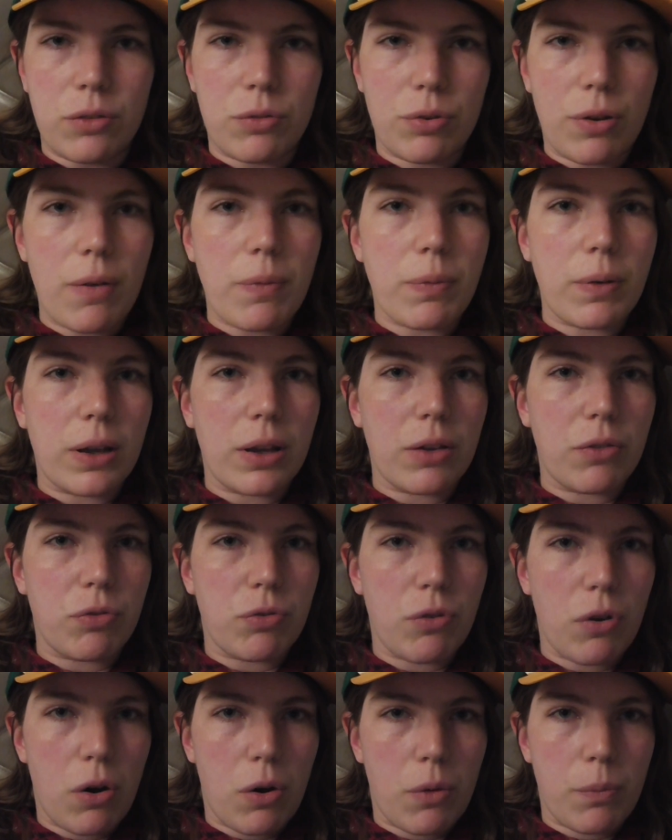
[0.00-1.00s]
traveling
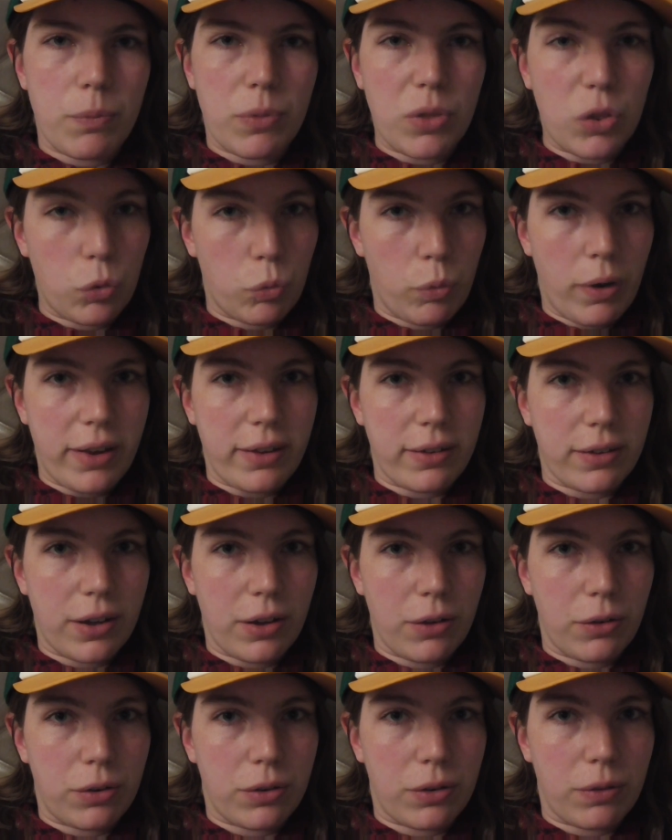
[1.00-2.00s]
from the west
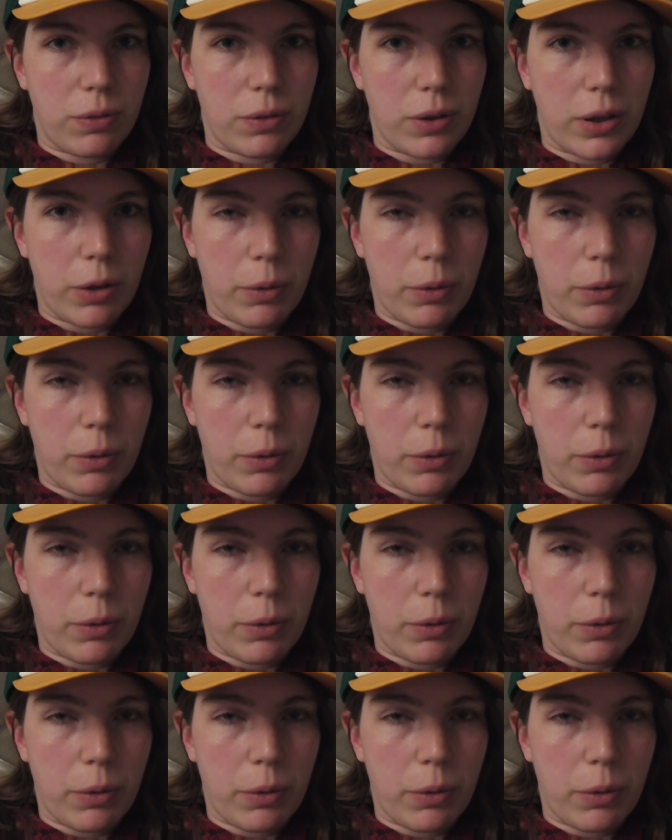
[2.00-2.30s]
coast of the